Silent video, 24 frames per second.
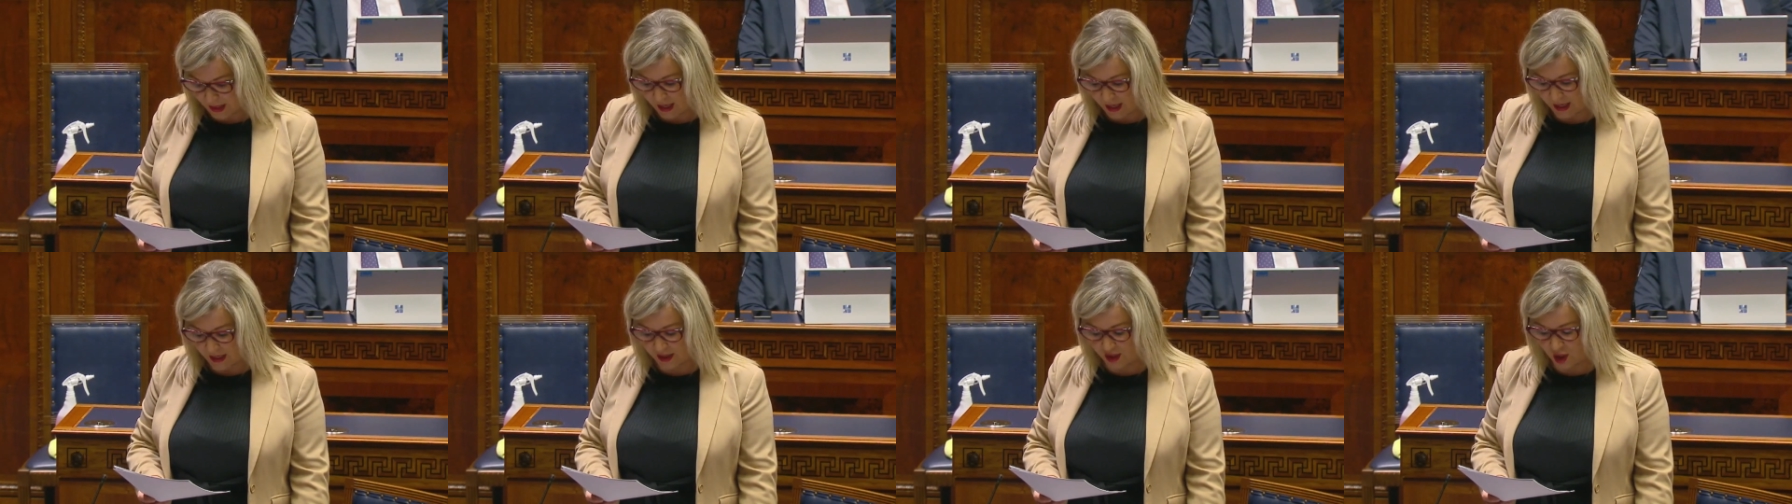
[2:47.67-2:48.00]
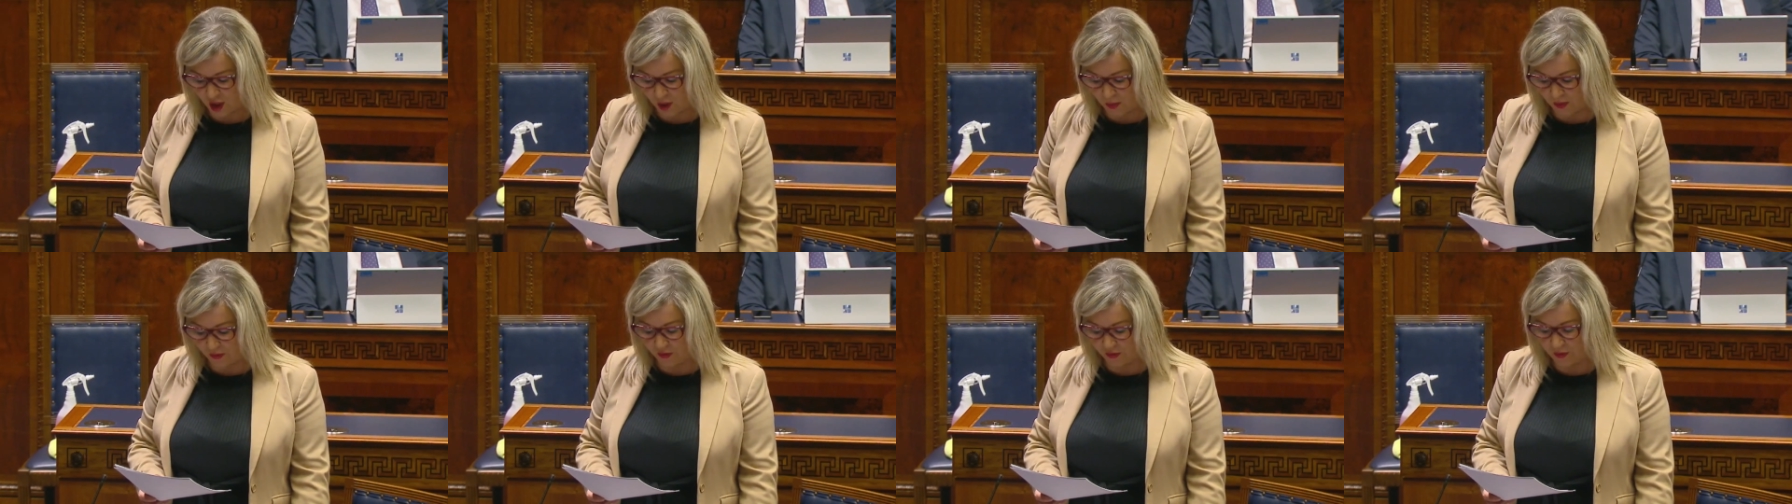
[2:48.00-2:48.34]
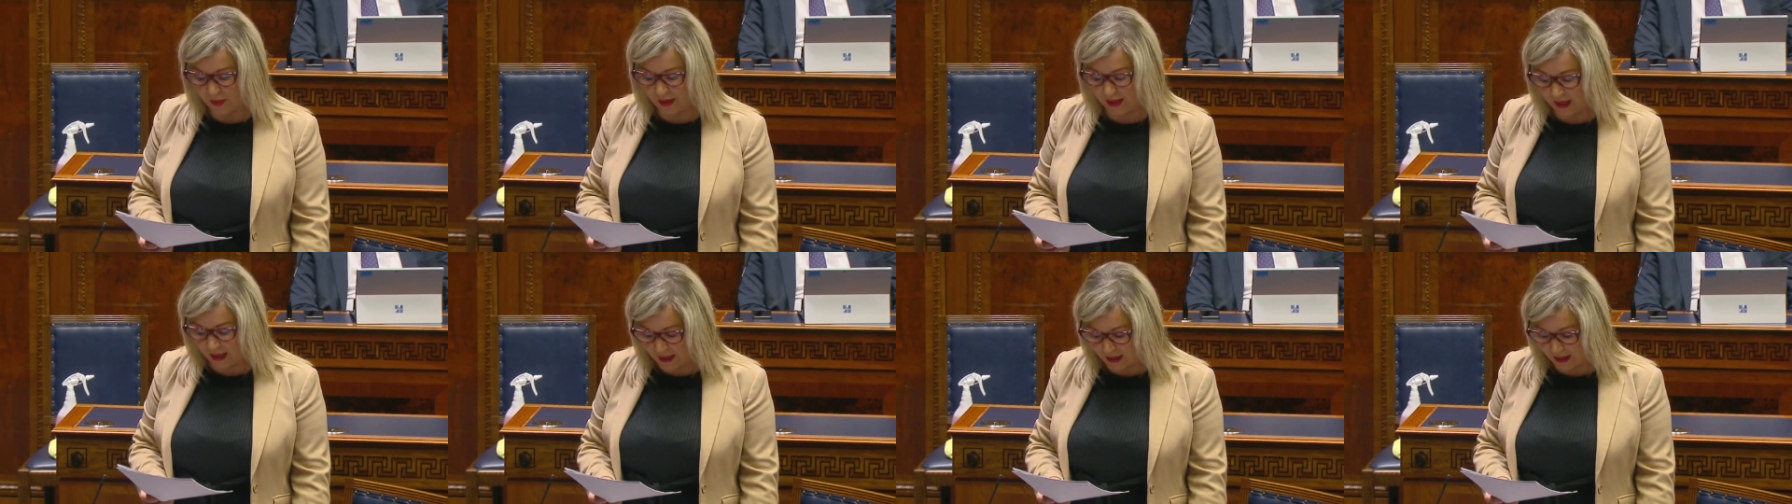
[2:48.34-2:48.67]
It's coming from
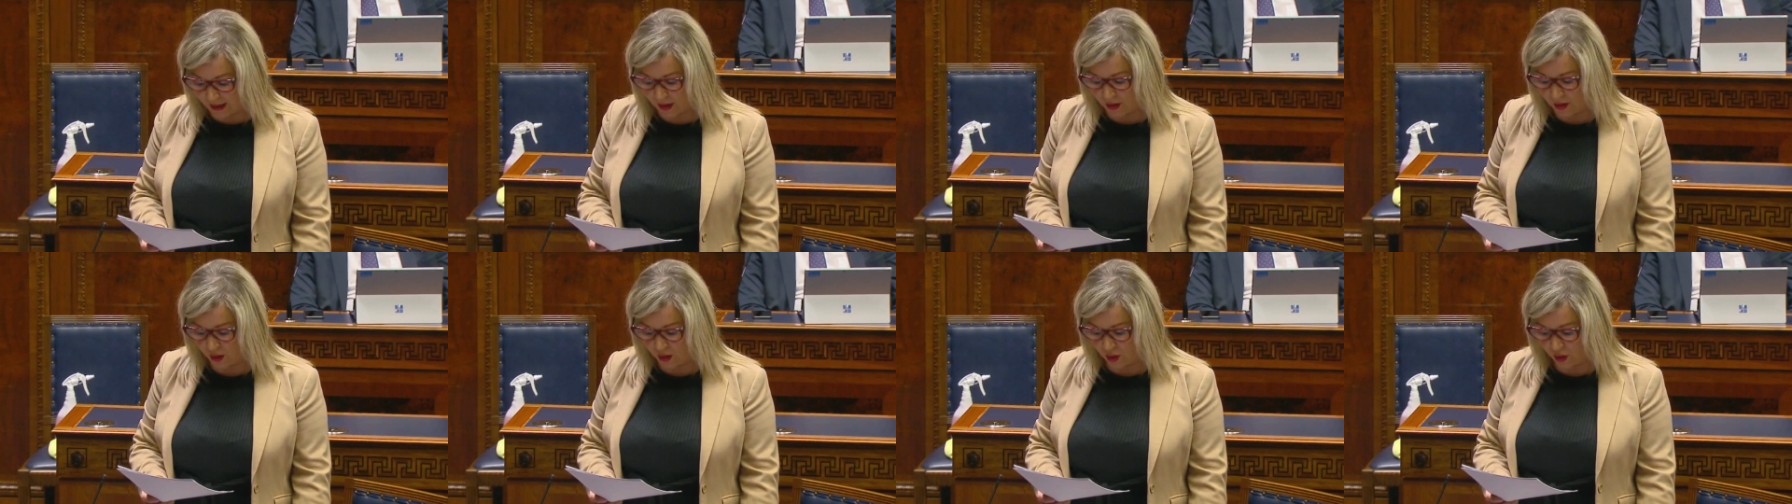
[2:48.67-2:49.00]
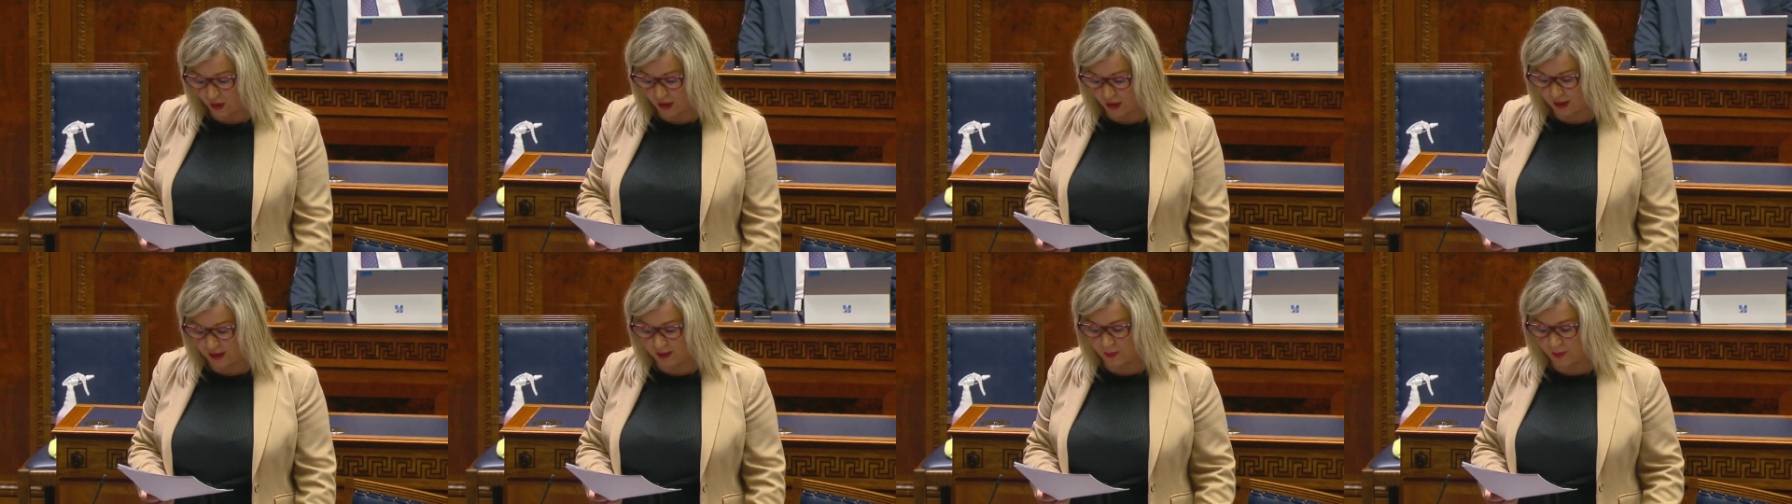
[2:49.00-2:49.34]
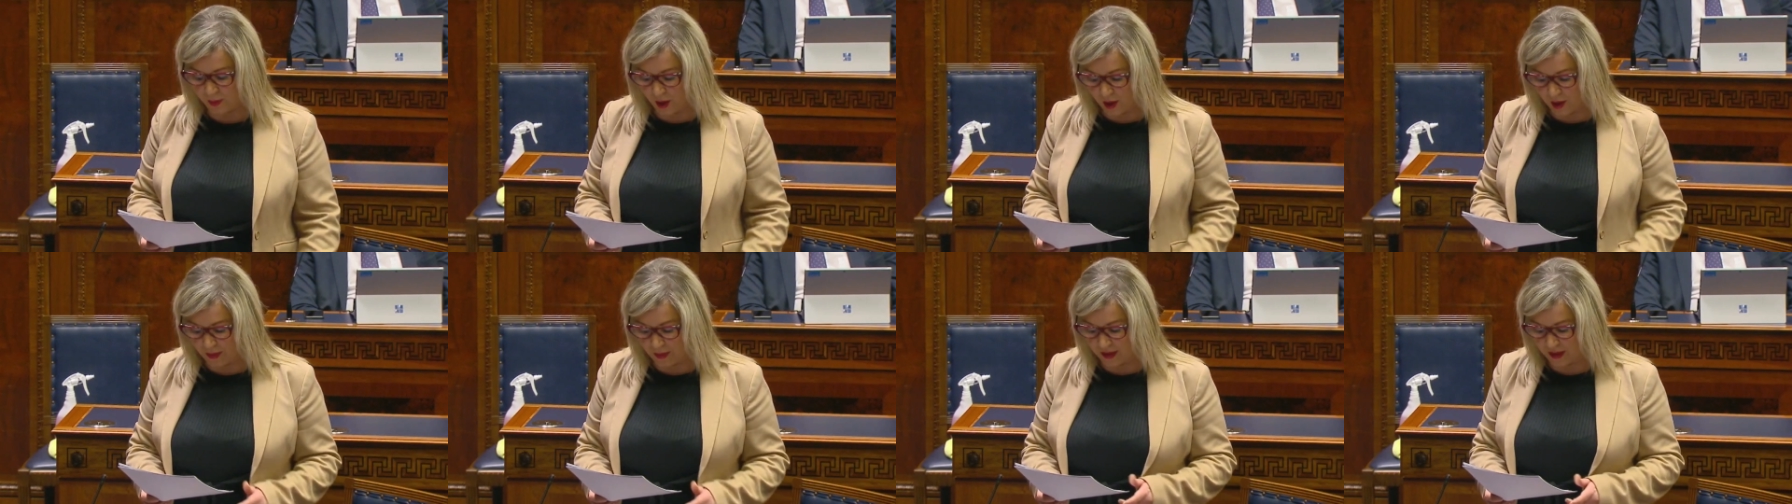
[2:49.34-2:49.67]
illegal, loyalist
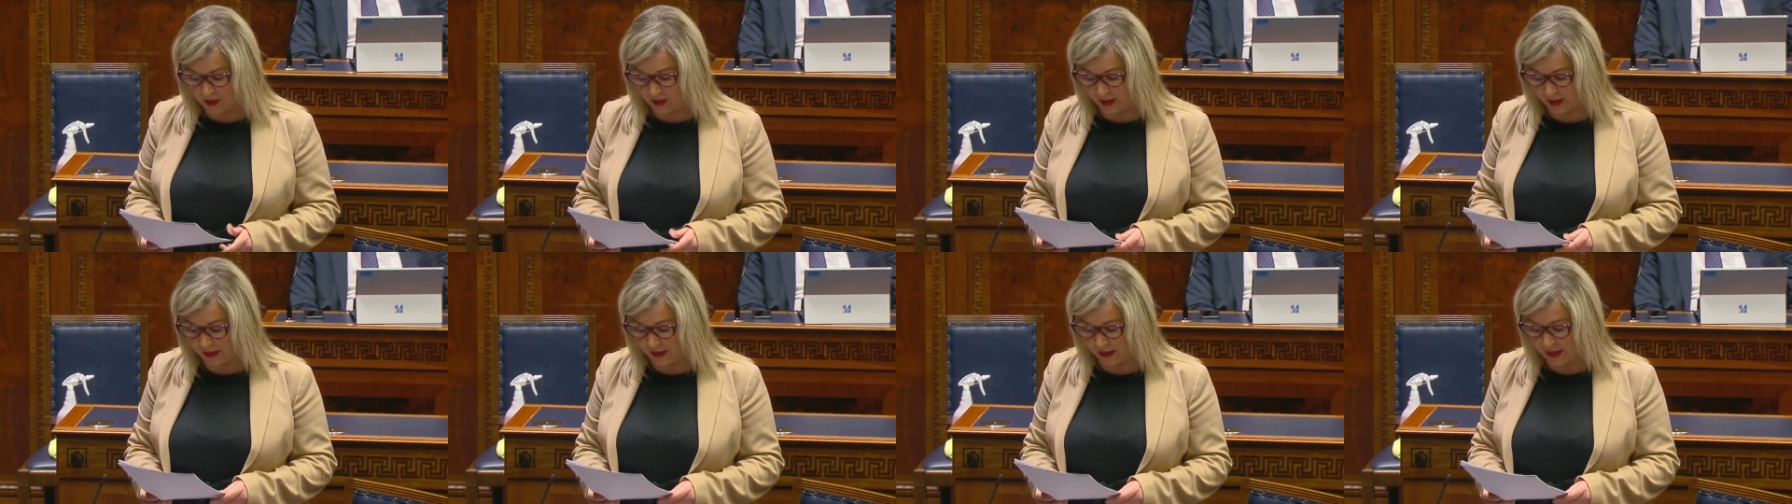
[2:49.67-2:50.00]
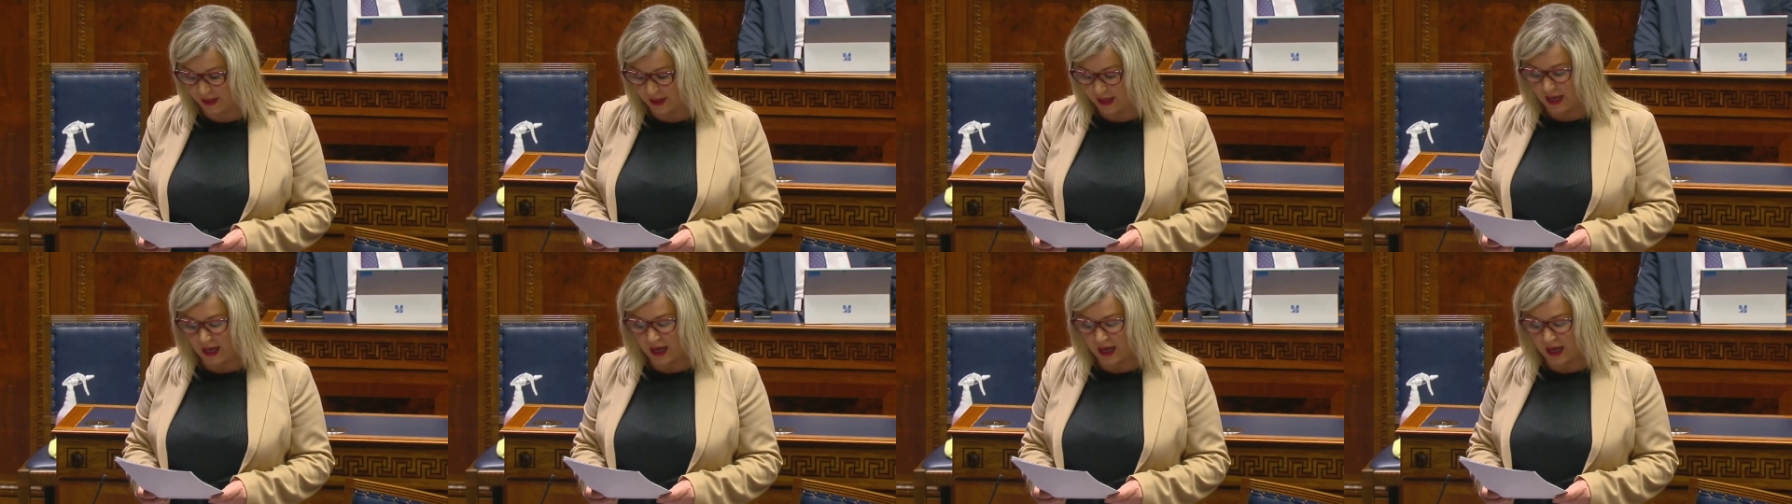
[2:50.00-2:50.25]
paramilitaries